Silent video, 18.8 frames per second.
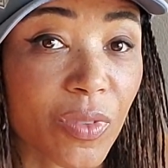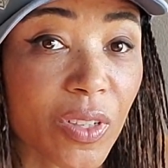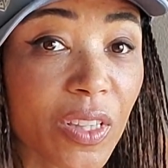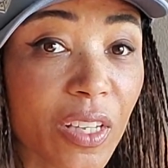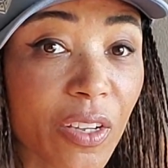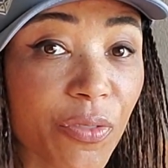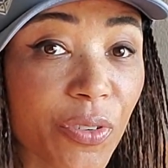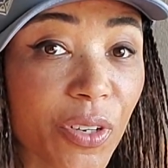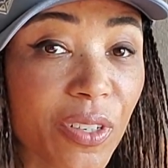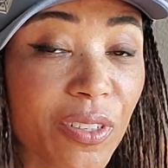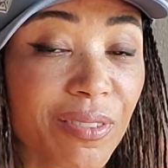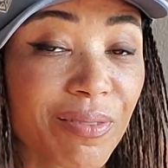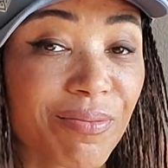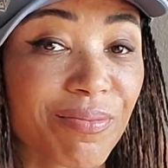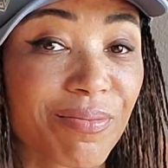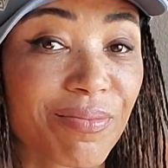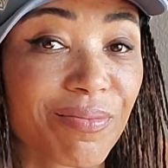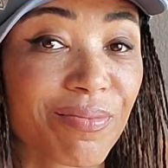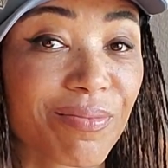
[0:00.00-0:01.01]
liver,
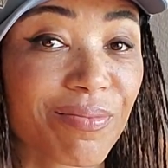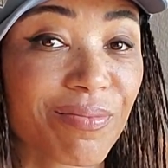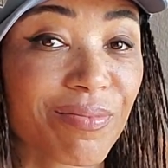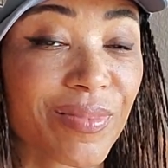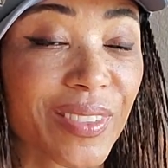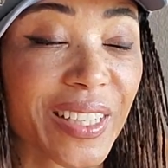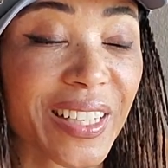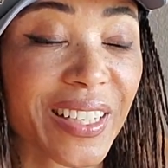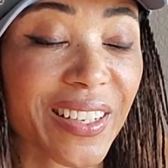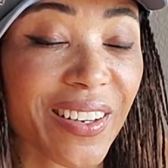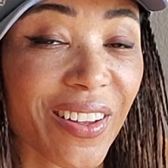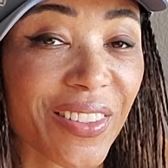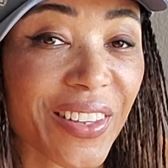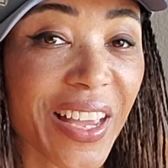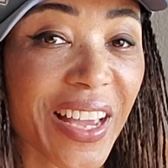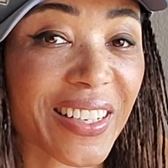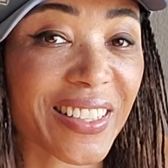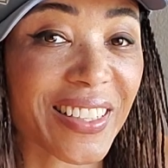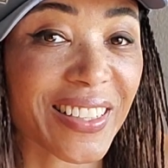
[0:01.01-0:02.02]
get on the
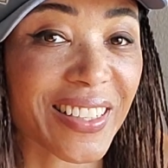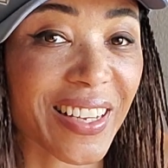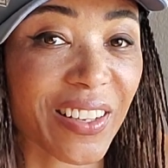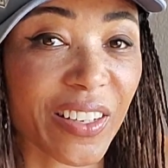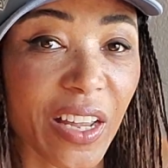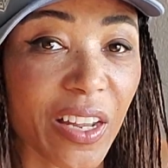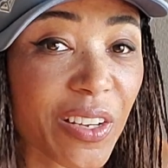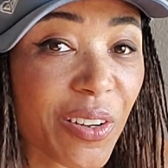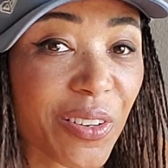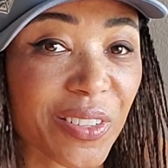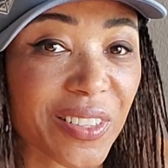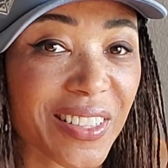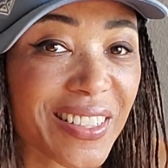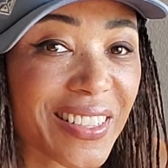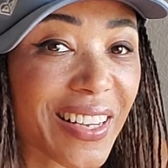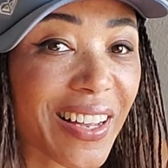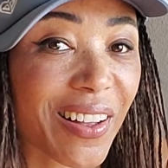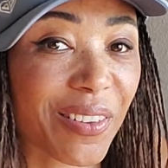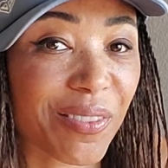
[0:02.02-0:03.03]
head to tail, not nose to
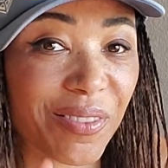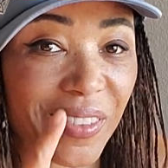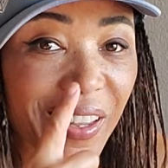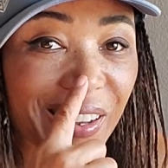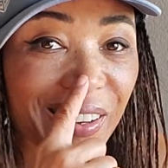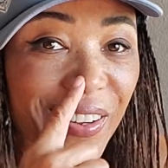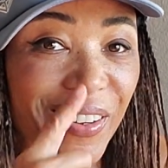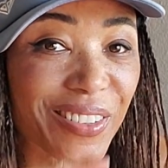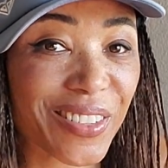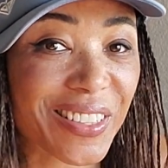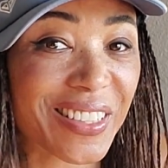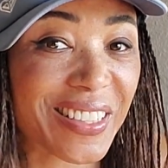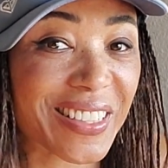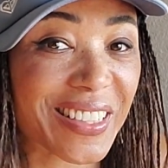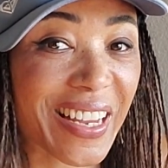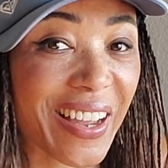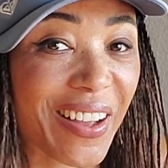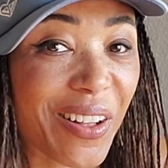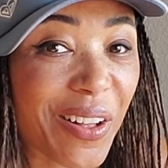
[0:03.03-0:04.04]
tail, not nose to
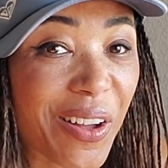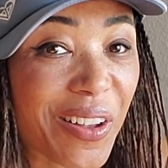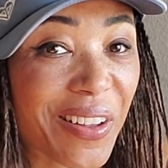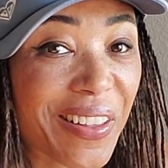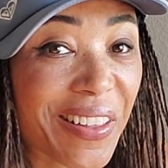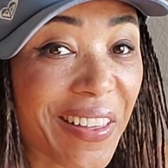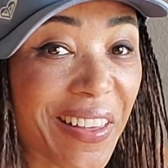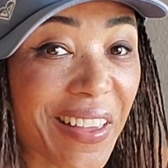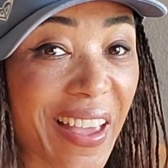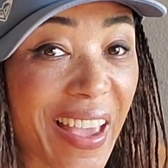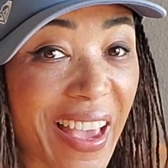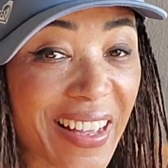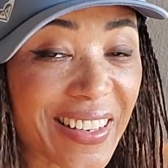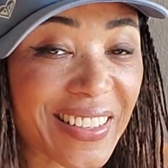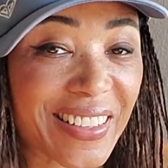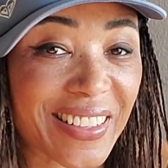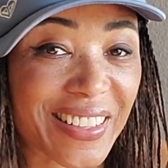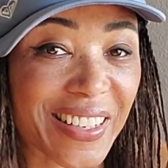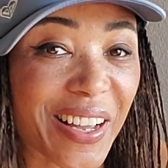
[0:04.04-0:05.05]
tail,
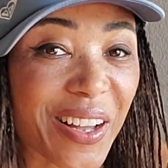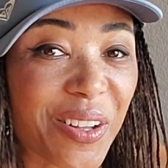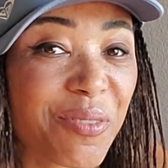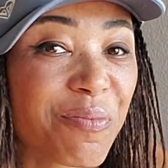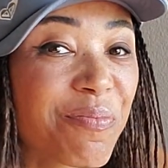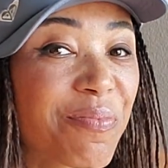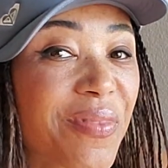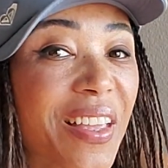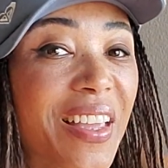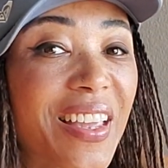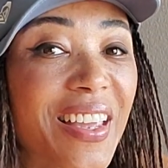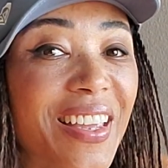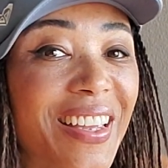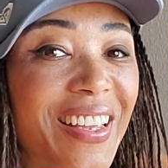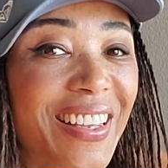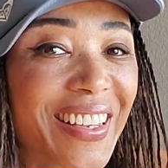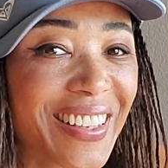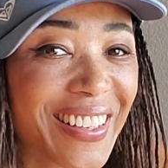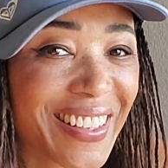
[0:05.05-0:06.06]
head to tail.
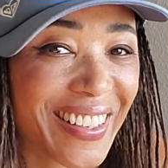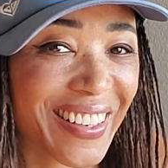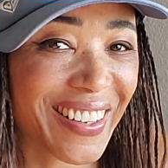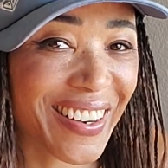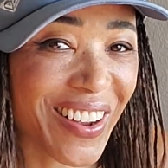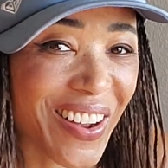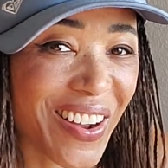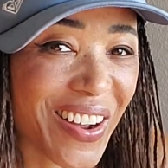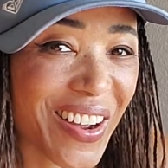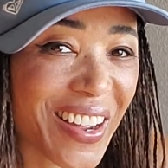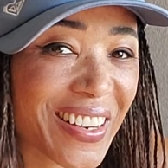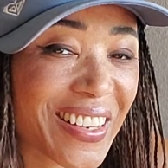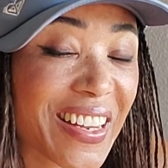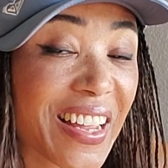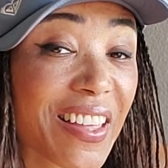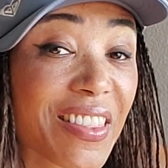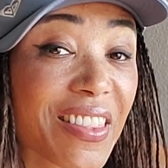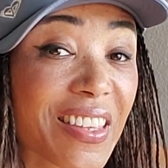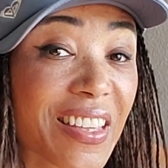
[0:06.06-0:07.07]
Get on
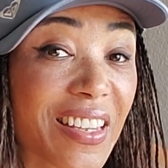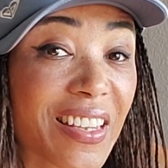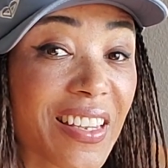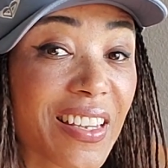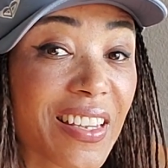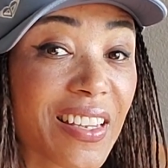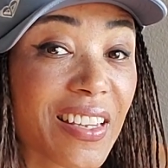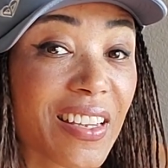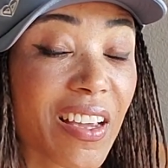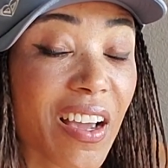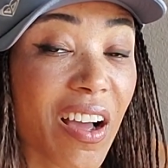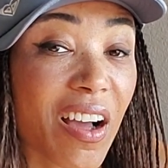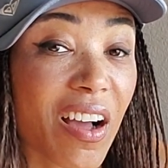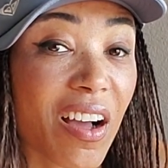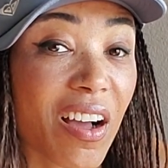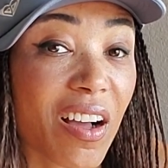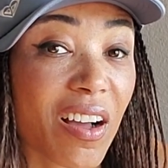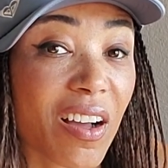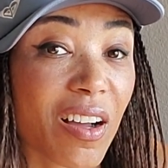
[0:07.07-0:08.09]
the
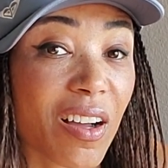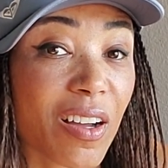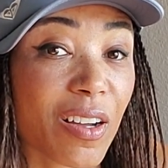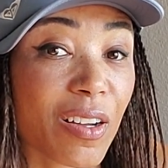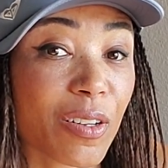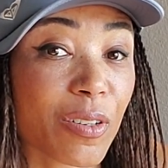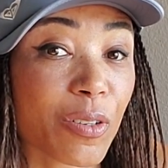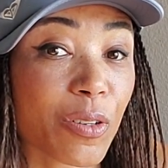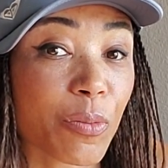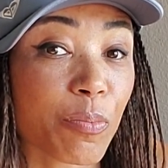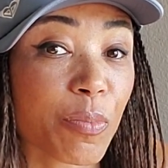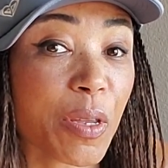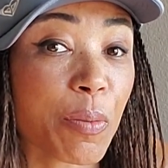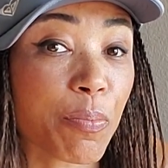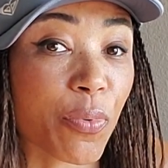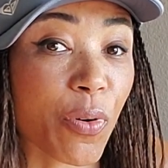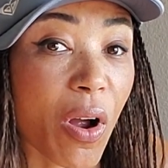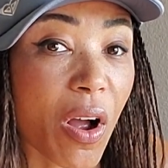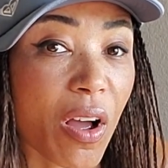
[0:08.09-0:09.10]
uh, meat
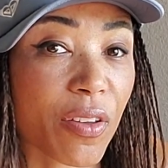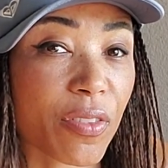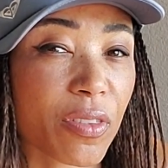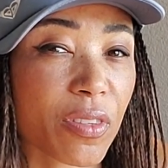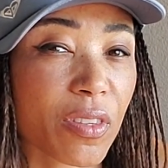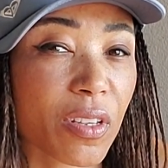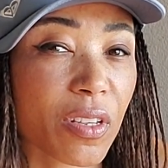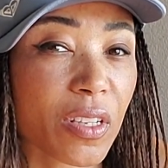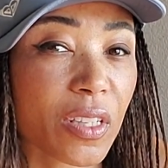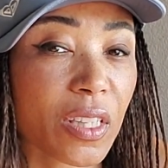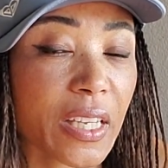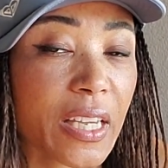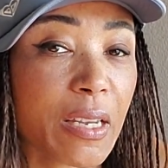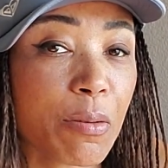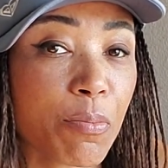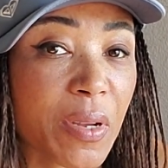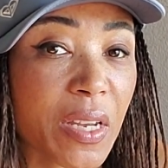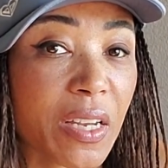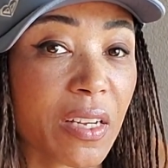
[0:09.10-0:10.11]
broth.
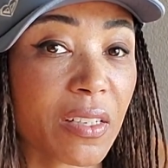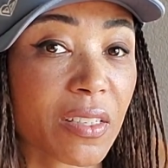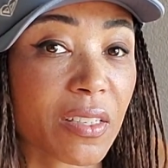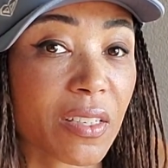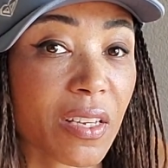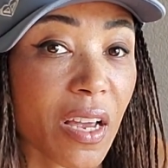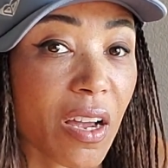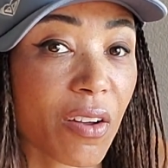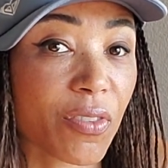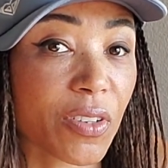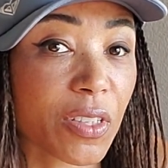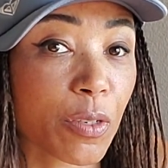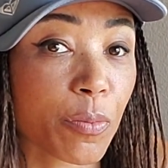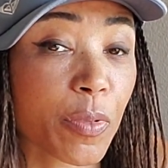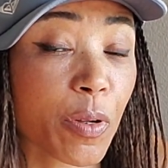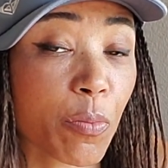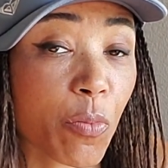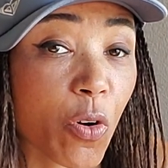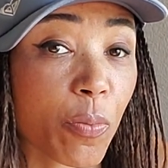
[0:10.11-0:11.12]
Lean meats have a little
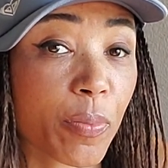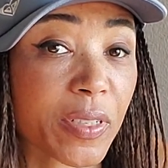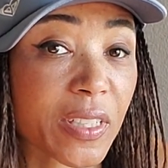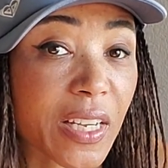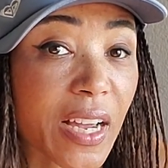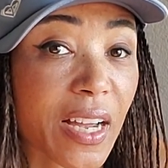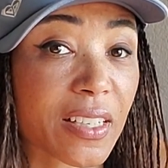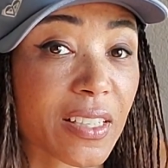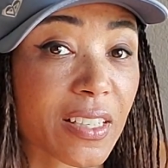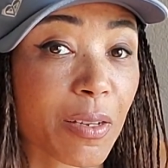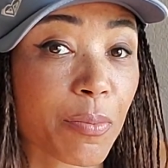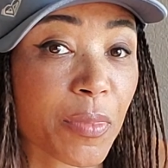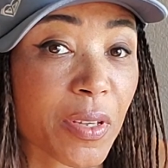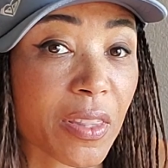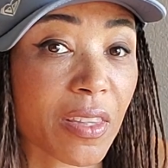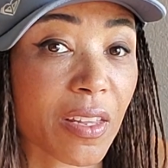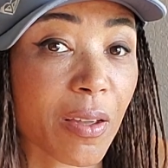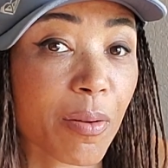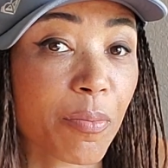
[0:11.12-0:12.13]
bit more potassium
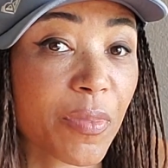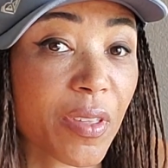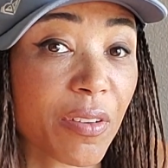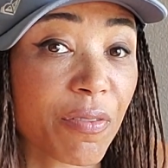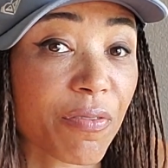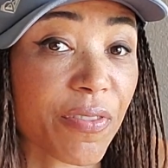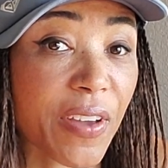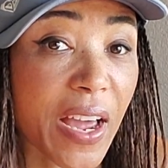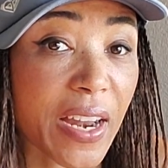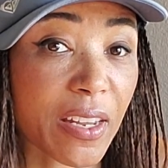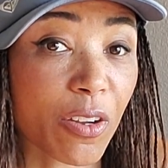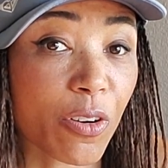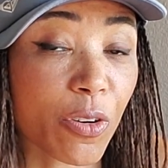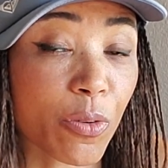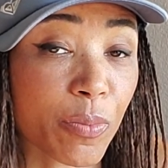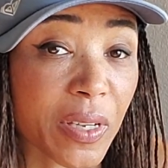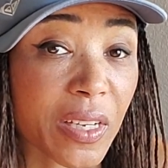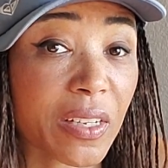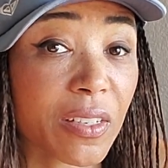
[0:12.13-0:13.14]
in them than fattier
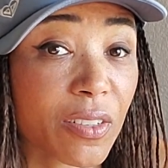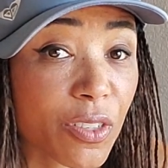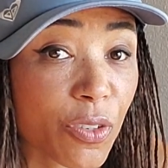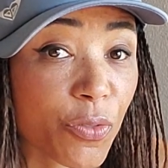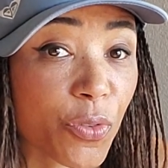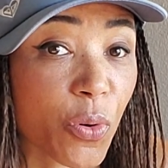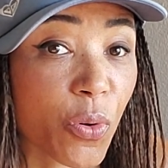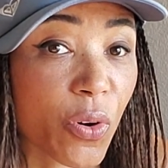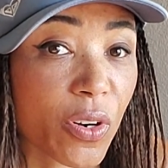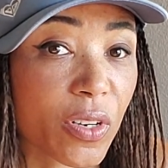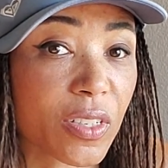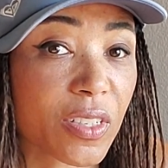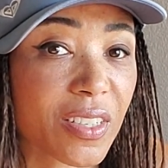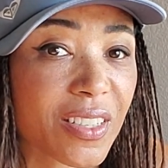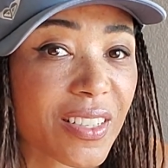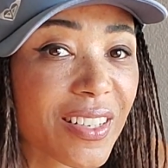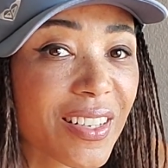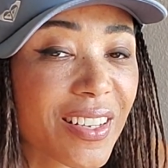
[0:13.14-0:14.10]
meats, of course.